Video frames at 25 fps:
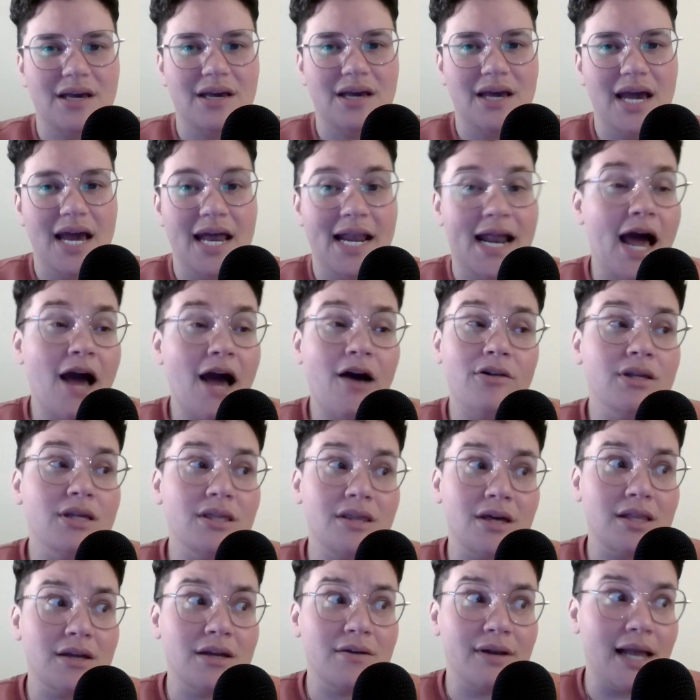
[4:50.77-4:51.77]
And I only
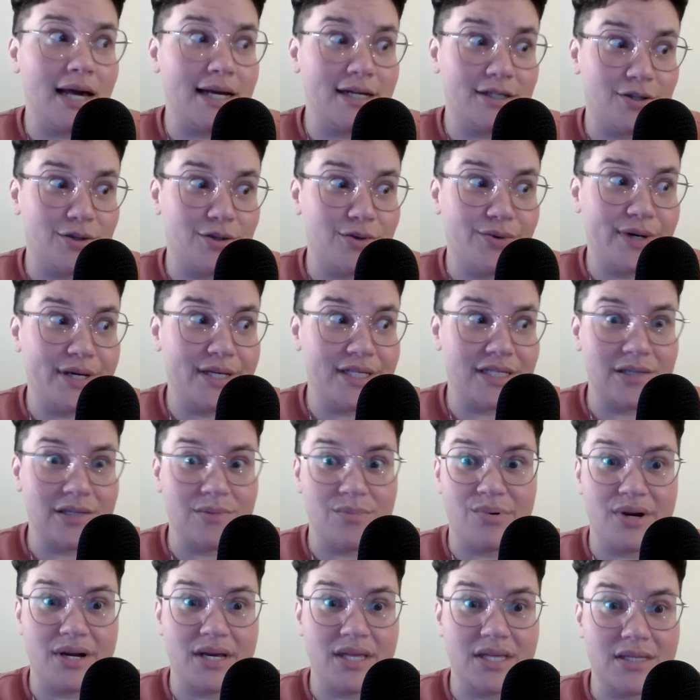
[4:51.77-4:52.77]
thought there were like 2 ways to
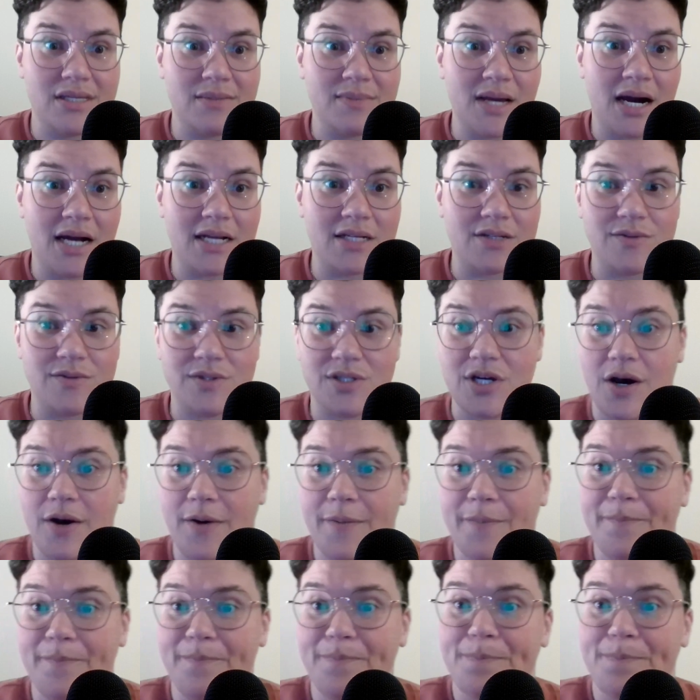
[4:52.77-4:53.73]
breathe, to be honest with y'all.